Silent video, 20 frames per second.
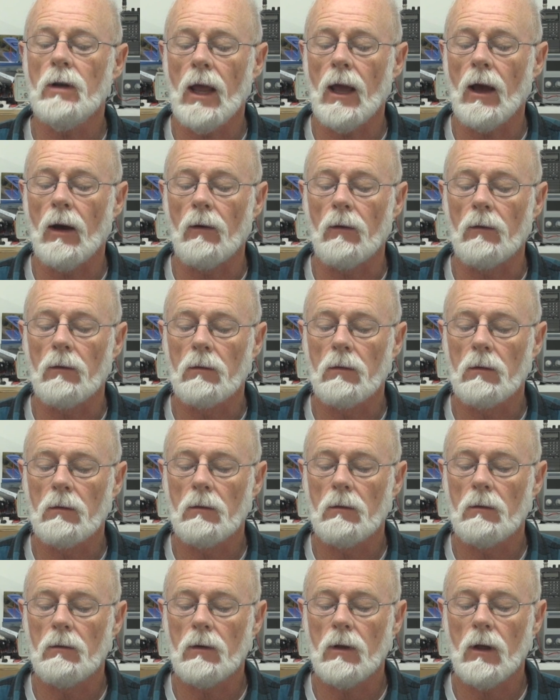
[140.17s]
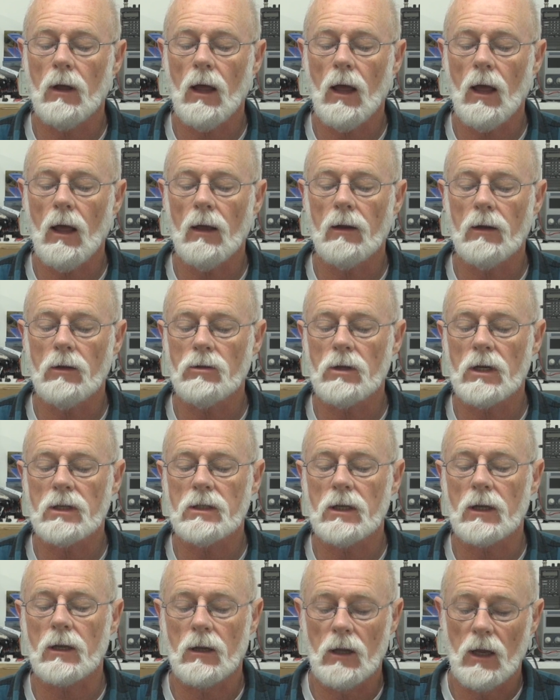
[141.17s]
now. Ah,
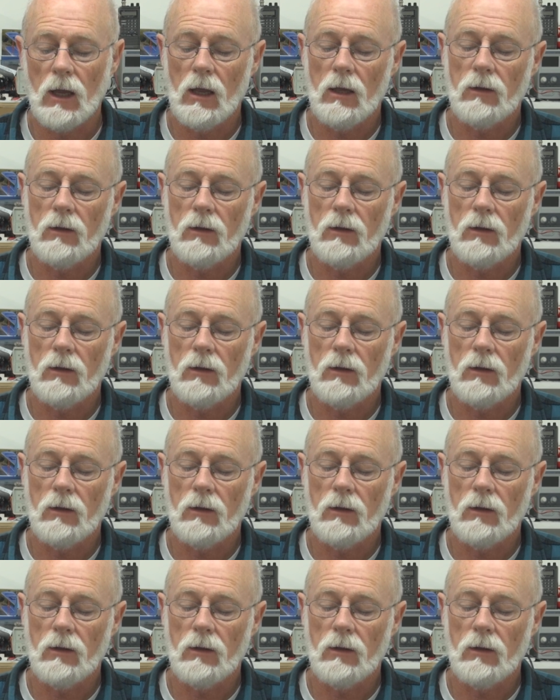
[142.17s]
interesting.